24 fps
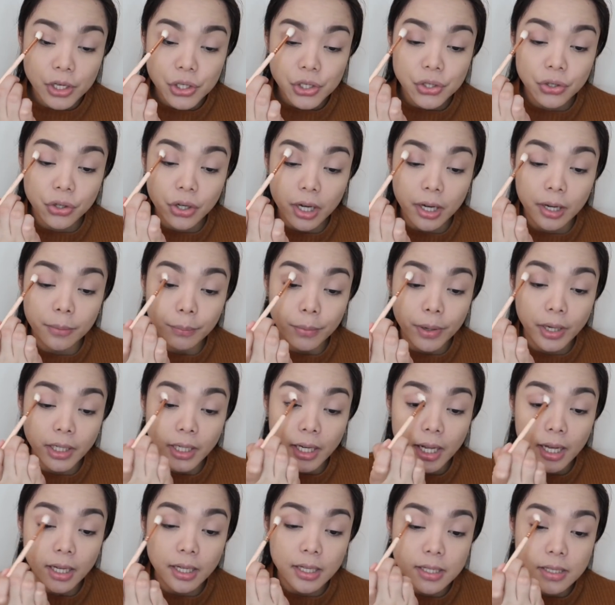pink sugar
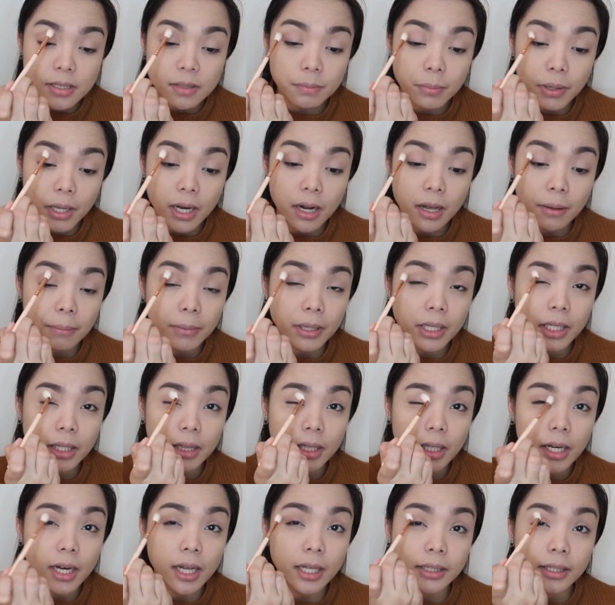products para
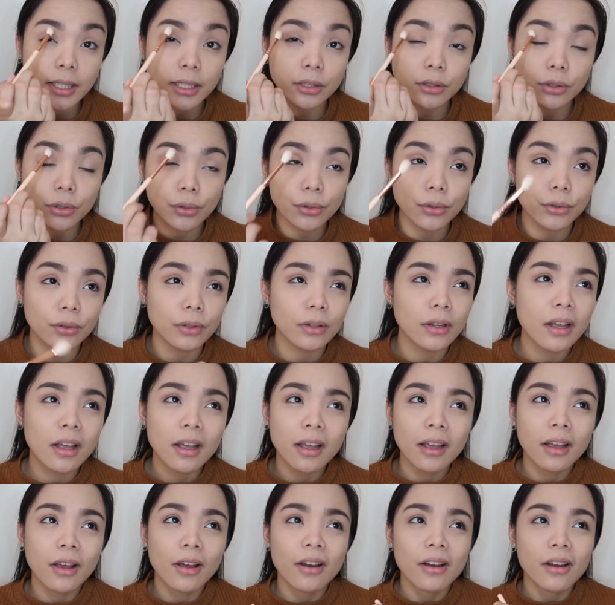makita natin kung,
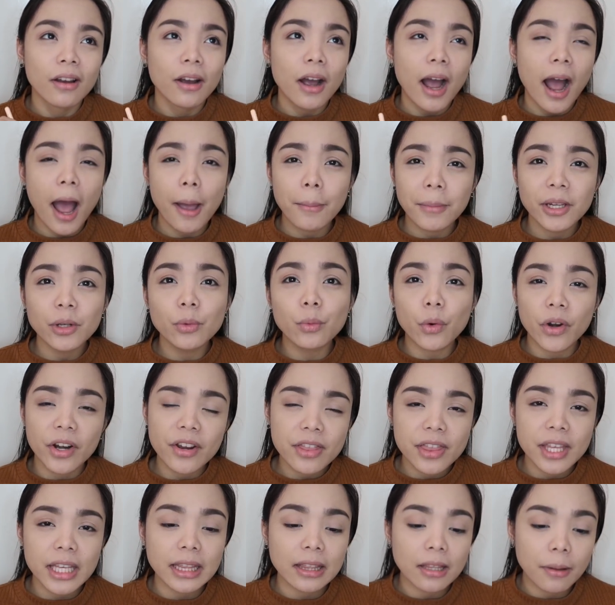I mean,
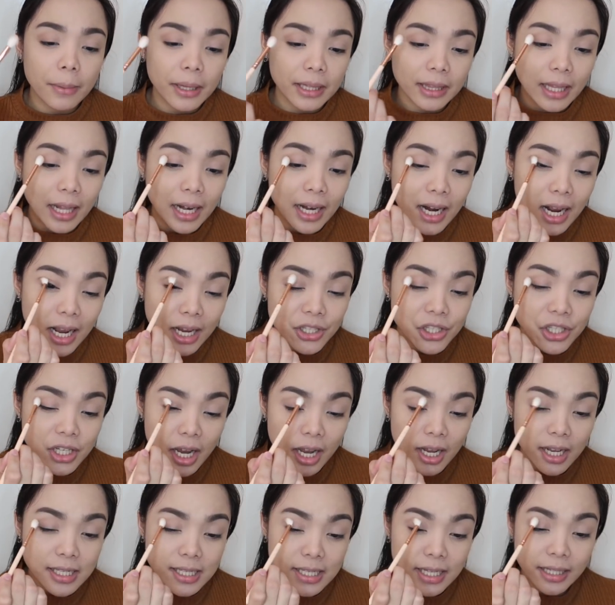worth it naman talaga
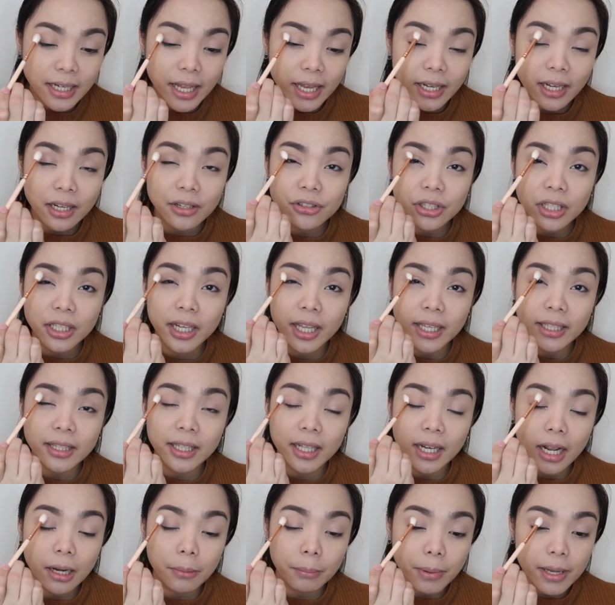siya kasi
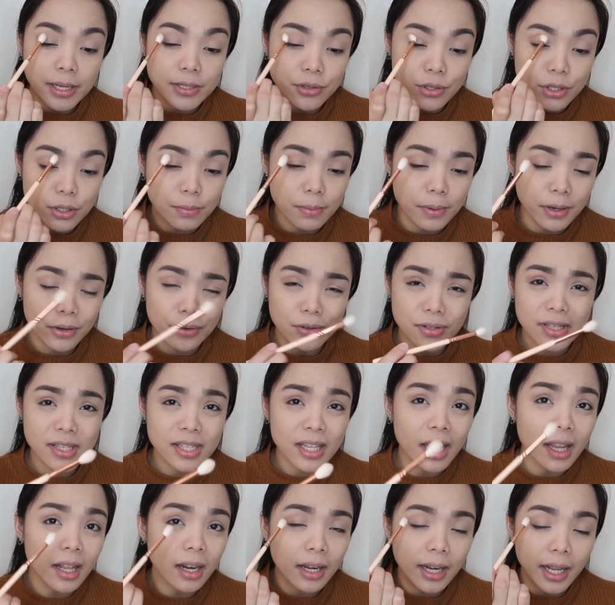999 pesos. Pero
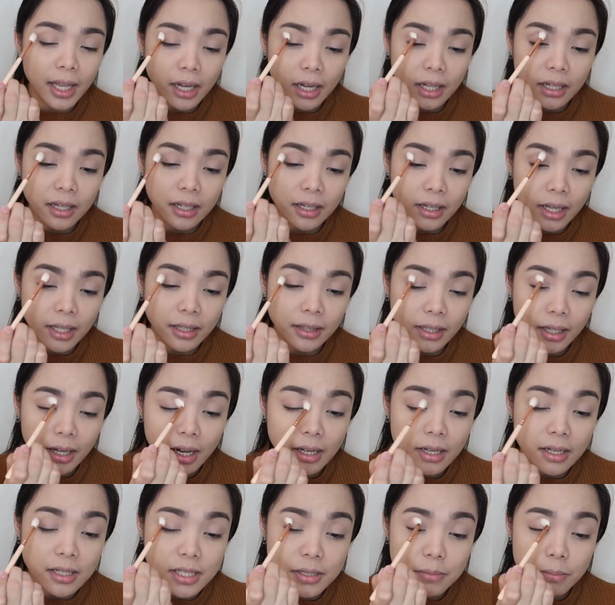still, 999
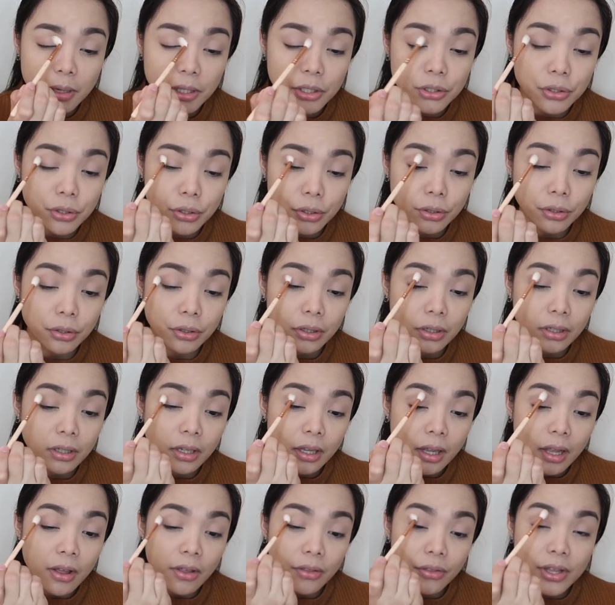is medyo,
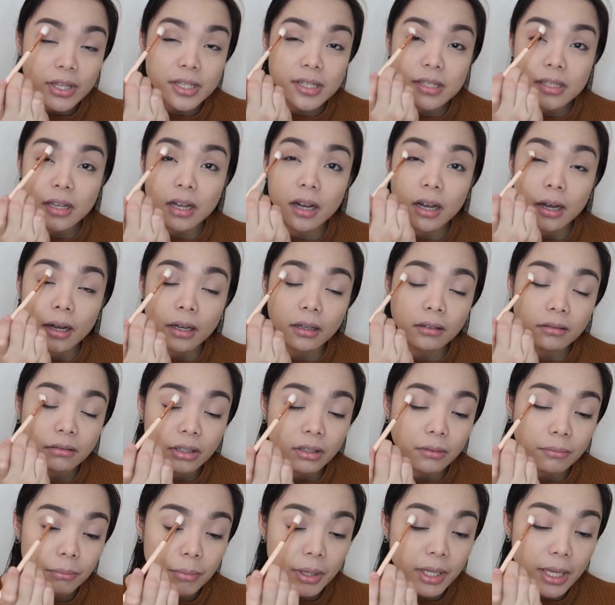that's a
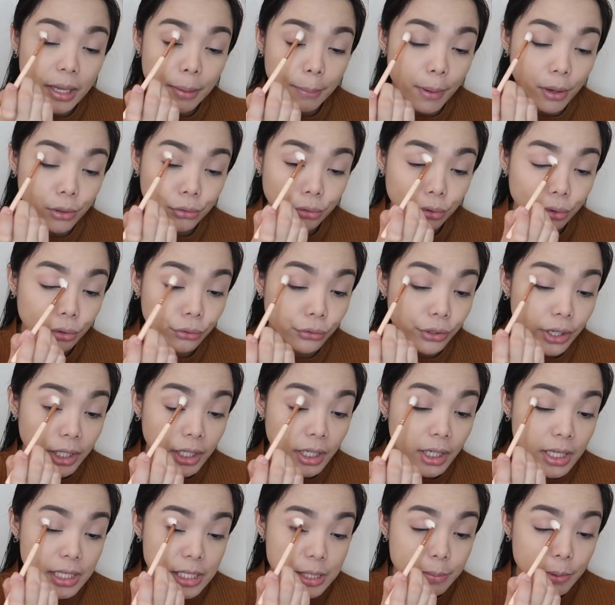big amount
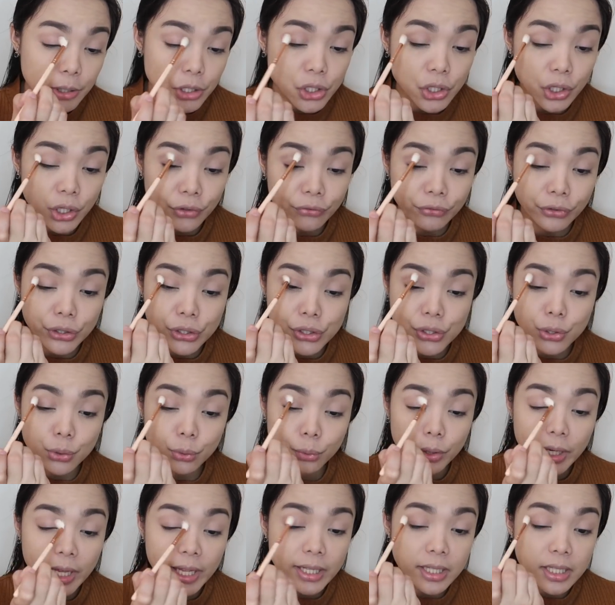already, especially for
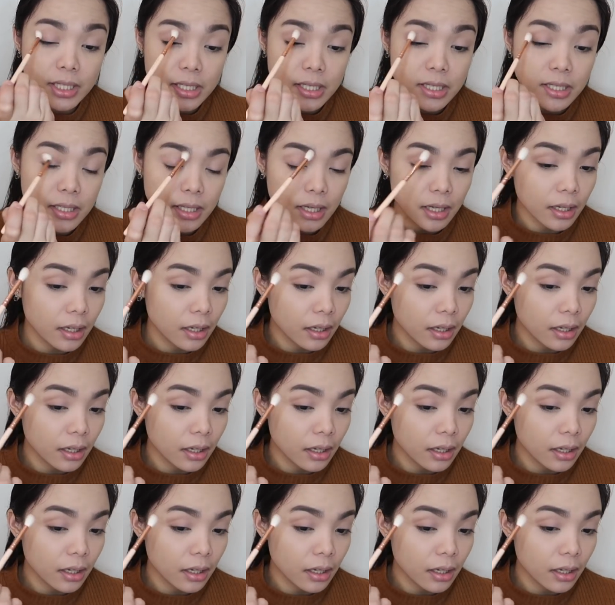students.